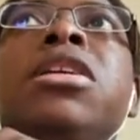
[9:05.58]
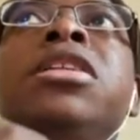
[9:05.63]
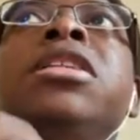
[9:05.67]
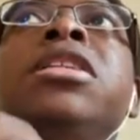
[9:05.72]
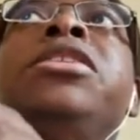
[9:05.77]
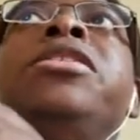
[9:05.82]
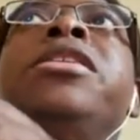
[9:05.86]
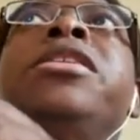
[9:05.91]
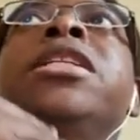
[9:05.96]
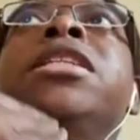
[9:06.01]

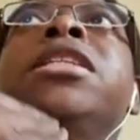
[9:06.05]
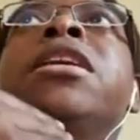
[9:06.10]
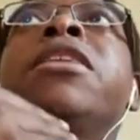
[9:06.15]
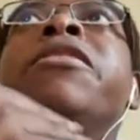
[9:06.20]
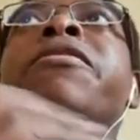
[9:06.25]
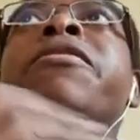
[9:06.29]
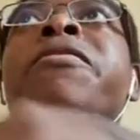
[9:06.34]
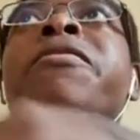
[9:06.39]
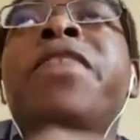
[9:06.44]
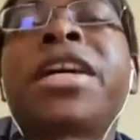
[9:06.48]

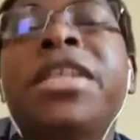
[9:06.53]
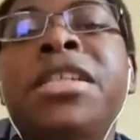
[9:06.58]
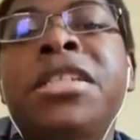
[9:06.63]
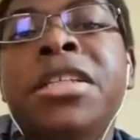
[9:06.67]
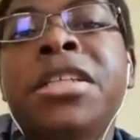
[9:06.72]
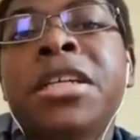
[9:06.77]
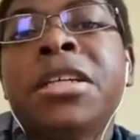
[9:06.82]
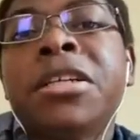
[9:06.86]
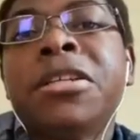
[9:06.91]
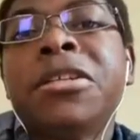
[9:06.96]
the
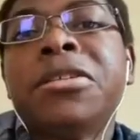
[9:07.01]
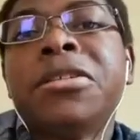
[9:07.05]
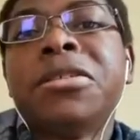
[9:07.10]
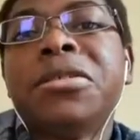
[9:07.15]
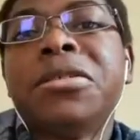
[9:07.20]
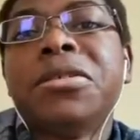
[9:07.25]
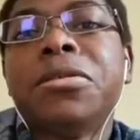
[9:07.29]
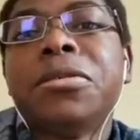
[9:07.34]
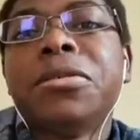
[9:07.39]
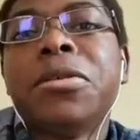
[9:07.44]
infection
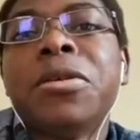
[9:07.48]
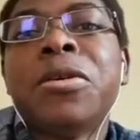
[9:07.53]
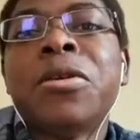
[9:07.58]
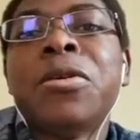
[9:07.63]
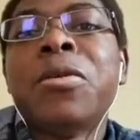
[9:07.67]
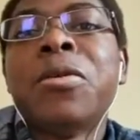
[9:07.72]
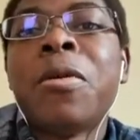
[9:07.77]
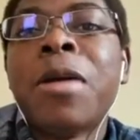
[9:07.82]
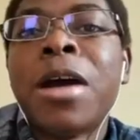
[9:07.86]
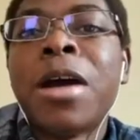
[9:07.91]

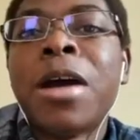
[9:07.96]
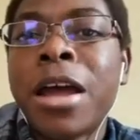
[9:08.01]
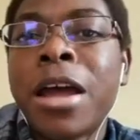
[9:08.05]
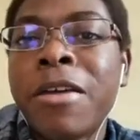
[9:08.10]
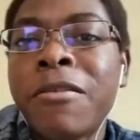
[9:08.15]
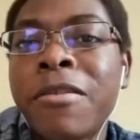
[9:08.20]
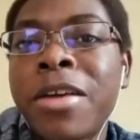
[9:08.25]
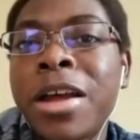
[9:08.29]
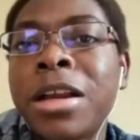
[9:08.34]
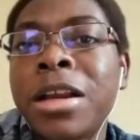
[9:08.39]
or
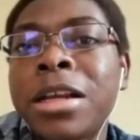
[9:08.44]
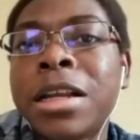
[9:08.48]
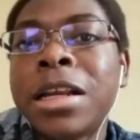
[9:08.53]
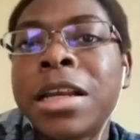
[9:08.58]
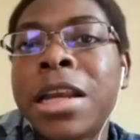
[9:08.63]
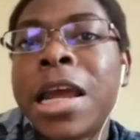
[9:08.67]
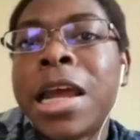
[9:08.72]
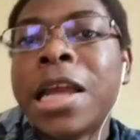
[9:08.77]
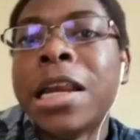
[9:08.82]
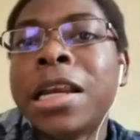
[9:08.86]
whatever
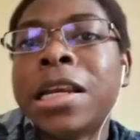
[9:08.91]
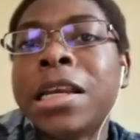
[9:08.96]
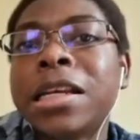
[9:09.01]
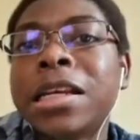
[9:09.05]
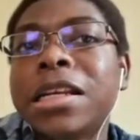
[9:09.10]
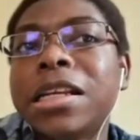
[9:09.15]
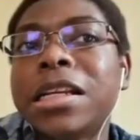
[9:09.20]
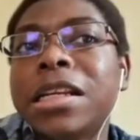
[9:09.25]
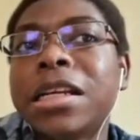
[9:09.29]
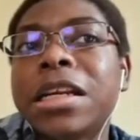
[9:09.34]

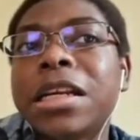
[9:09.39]
underlying.